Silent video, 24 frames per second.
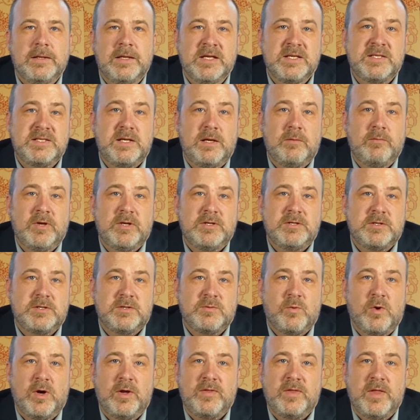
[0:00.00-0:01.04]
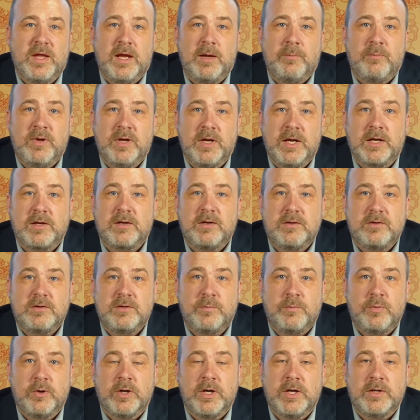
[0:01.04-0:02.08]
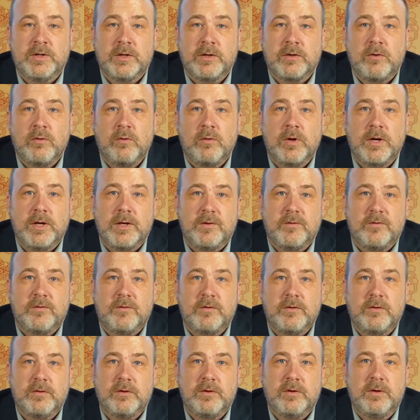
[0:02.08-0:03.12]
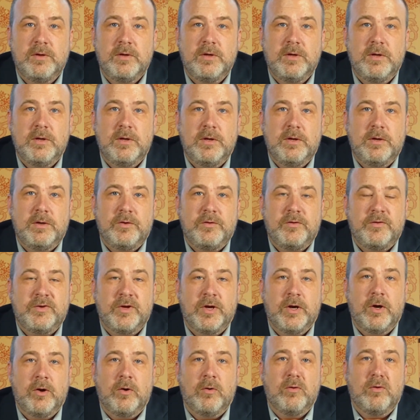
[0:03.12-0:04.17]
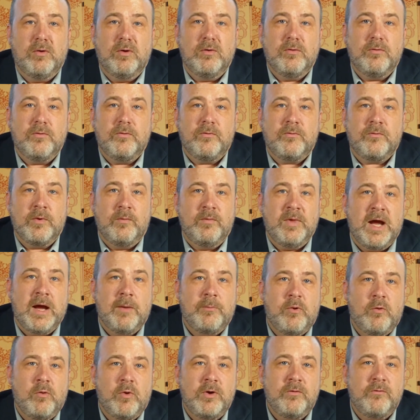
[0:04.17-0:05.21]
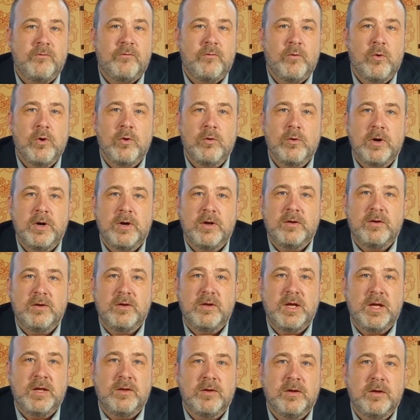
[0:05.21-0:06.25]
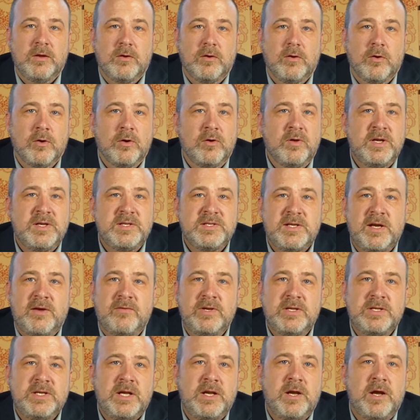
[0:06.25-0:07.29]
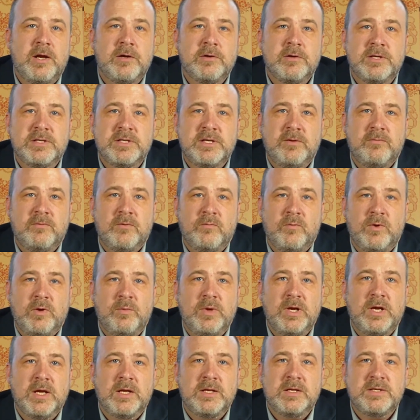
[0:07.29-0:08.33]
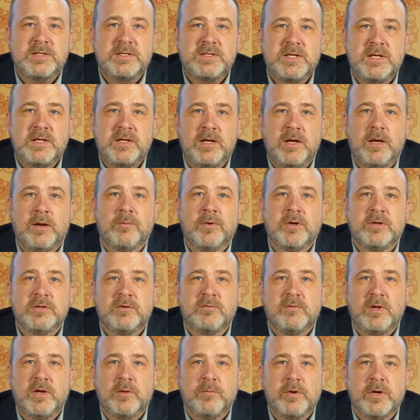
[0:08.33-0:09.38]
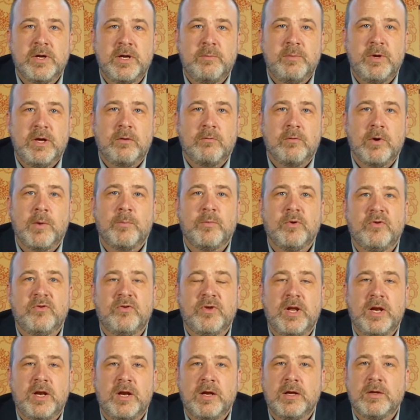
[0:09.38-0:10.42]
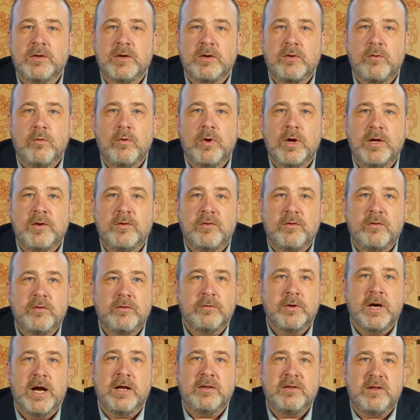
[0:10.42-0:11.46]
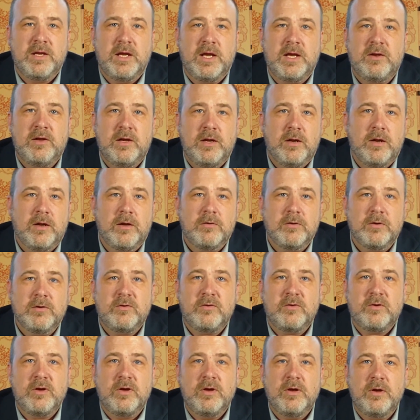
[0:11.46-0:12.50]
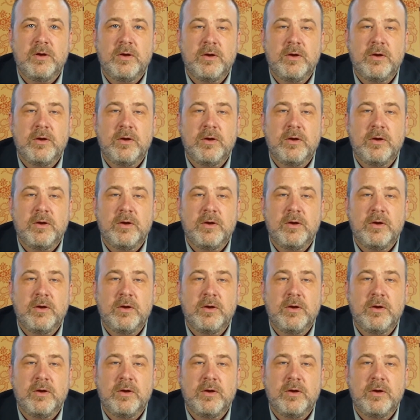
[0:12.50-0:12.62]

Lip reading: This image is what they picked to put on their coins. So from that point forward, in the early 1700s even, we begin to see the image of liberty being represented on the coins, and throughout the 1800s.